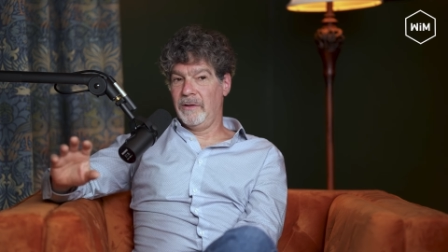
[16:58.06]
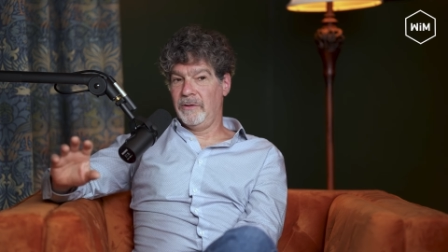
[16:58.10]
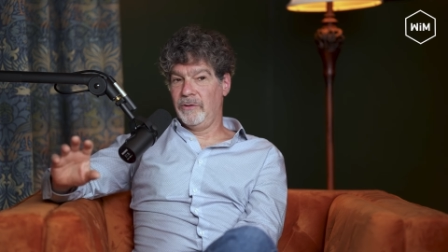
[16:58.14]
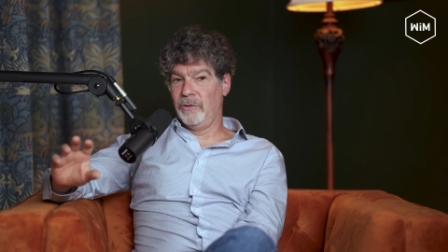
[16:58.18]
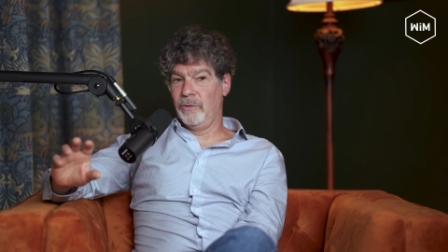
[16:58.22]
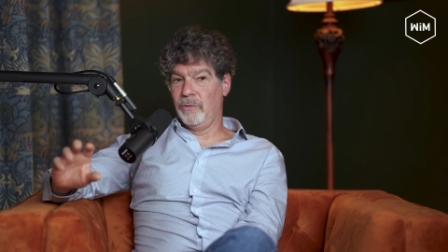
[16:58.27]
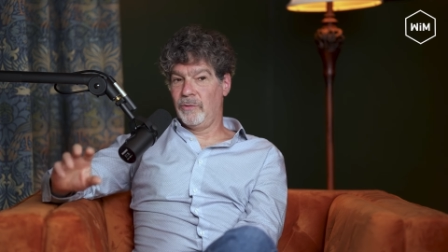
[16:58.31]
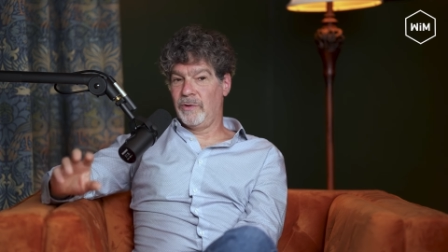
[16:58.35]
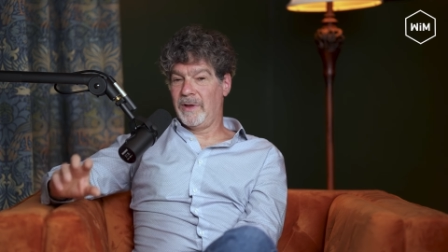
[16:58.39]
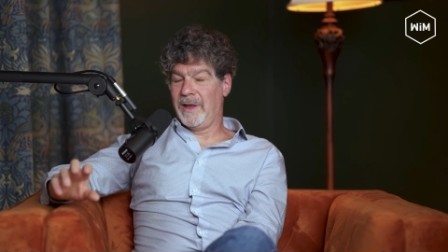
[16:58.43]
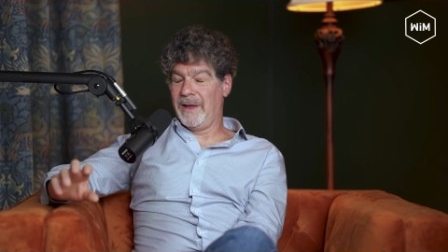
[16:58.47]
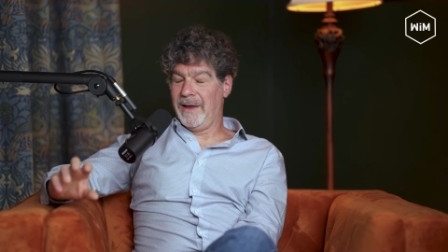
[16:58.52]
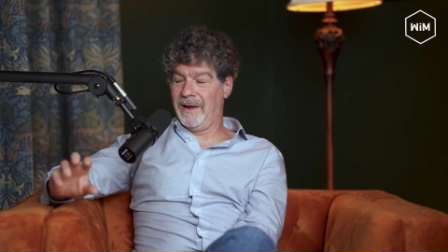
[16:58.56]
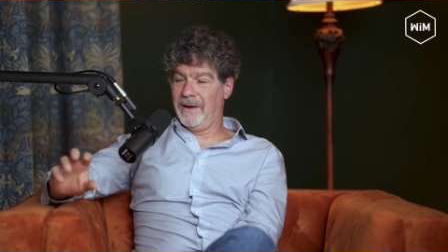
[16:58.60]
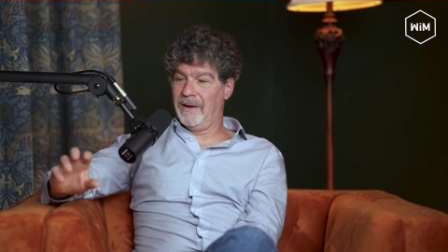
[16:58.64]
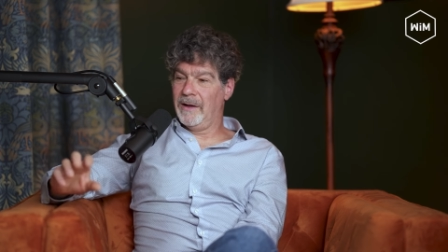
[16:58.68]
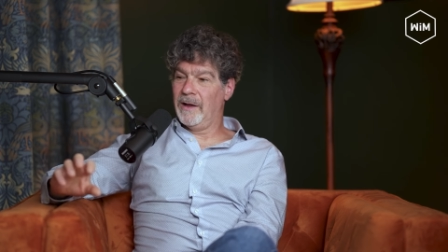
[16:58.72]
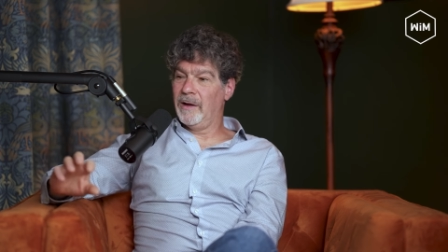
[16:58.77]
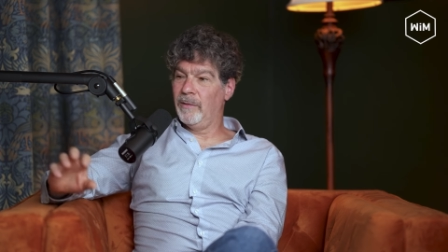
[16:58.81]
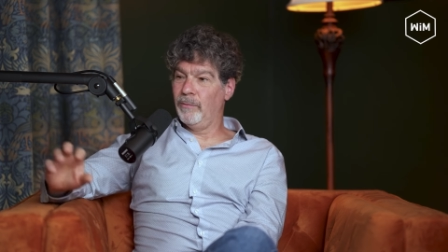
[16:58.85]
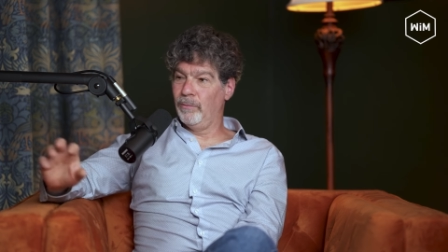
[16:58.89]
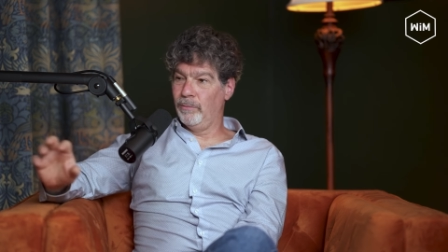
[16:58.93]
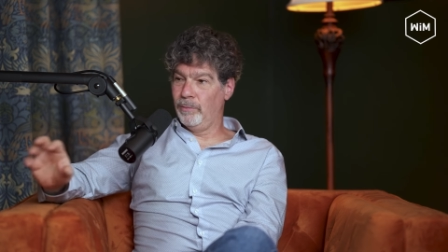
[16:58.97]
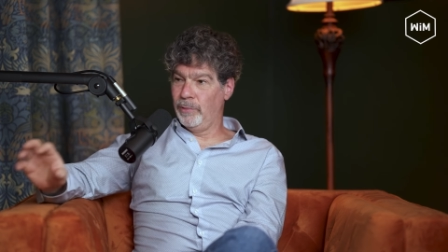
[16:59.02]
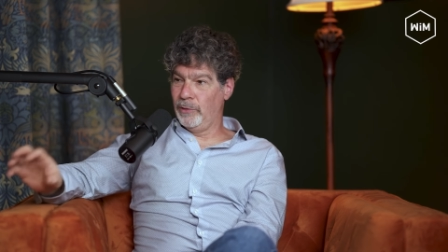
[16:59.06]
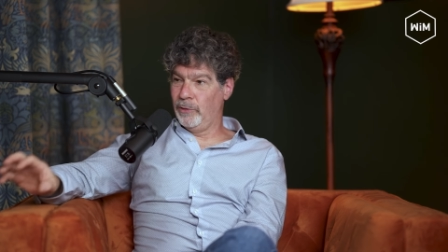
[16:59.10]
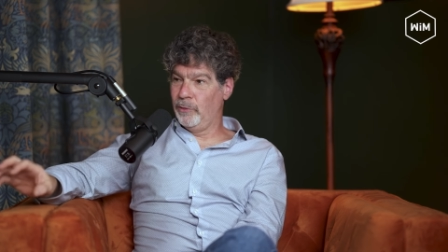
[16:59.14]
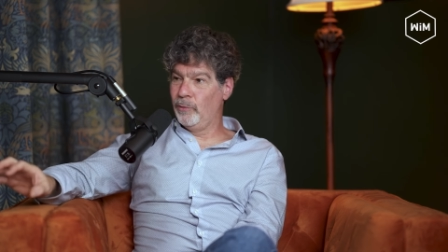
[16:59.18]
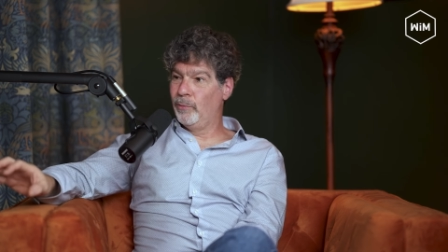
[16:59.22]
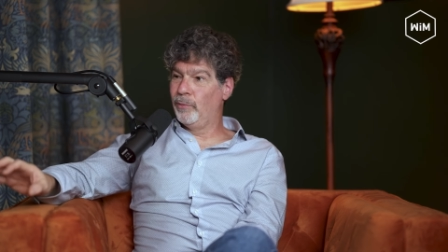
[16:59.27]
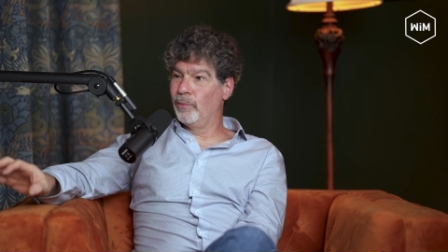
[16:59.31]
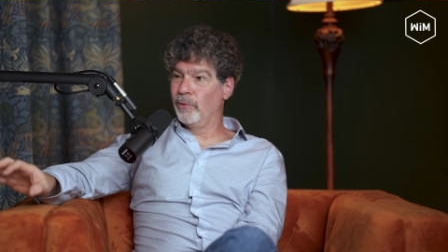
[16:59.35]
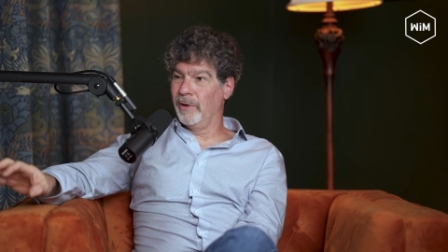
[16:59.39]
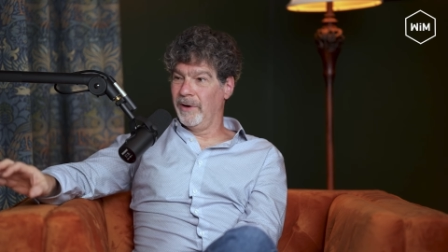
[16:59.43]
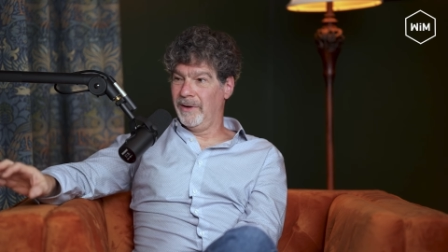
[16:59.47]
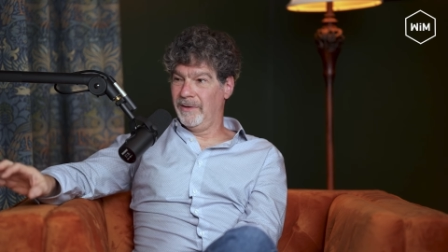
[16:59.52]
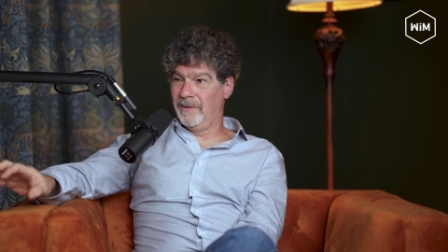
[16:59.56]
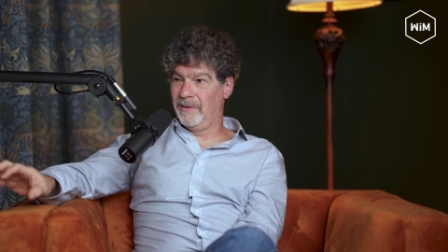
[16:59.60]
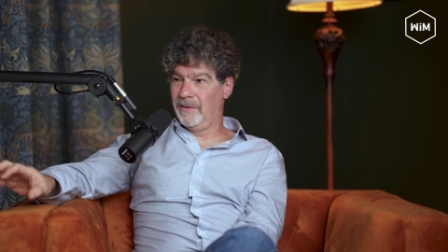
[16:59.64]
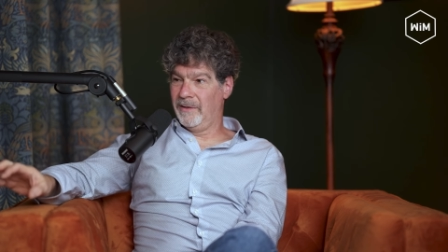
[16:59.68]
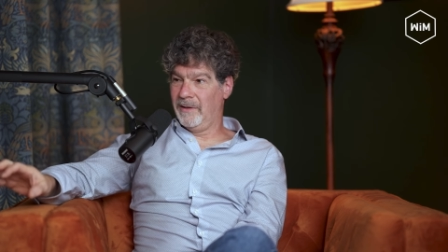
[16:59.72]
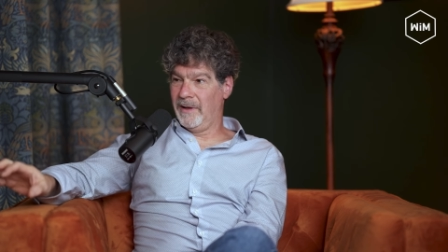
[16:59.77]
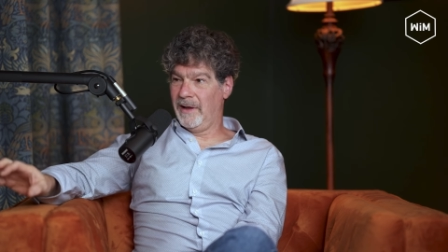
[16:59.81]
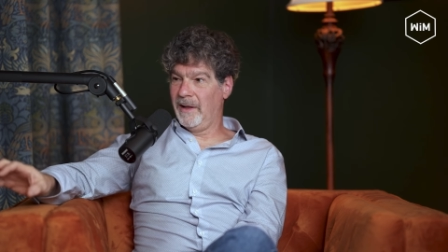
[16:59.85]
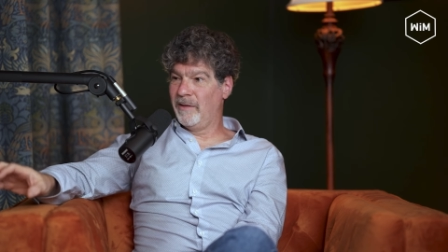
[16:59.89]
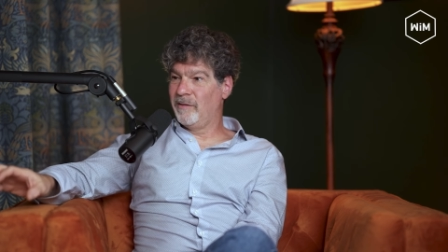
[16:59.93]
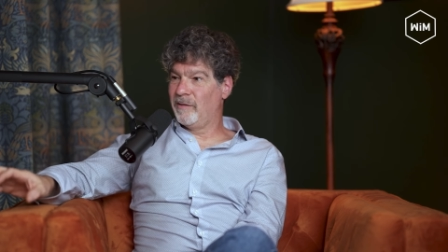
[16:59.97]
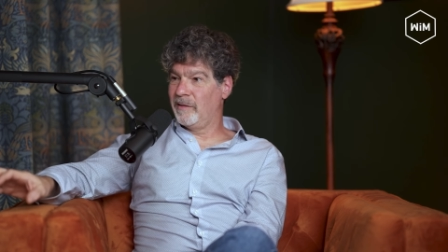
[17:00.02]
you cannot blueprint
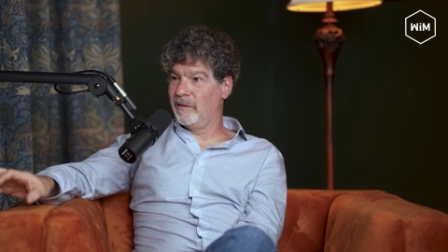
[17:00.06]
a